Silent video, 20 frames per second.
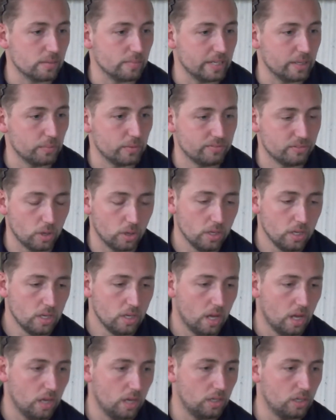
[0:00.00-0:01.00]
I mean, we've got
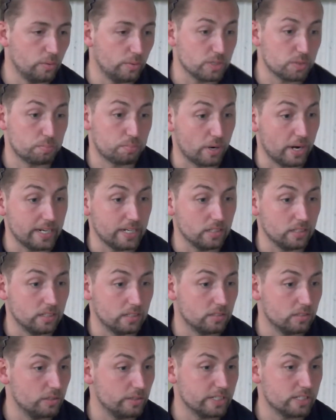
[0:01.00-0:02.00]
Lewis Brennan
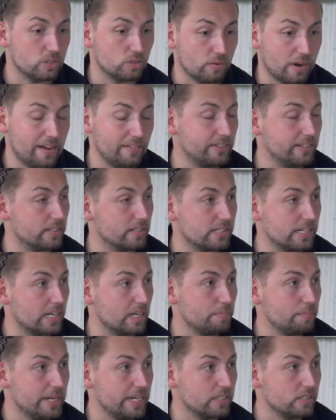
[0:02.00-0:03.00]
and Lewis Saraf in the
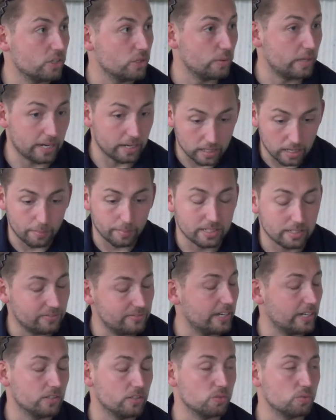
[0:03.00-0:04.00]
centre mids who then come and
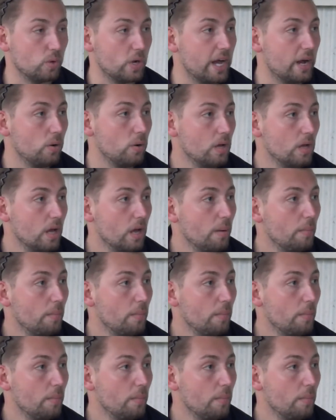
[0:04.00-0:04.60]
defend as well,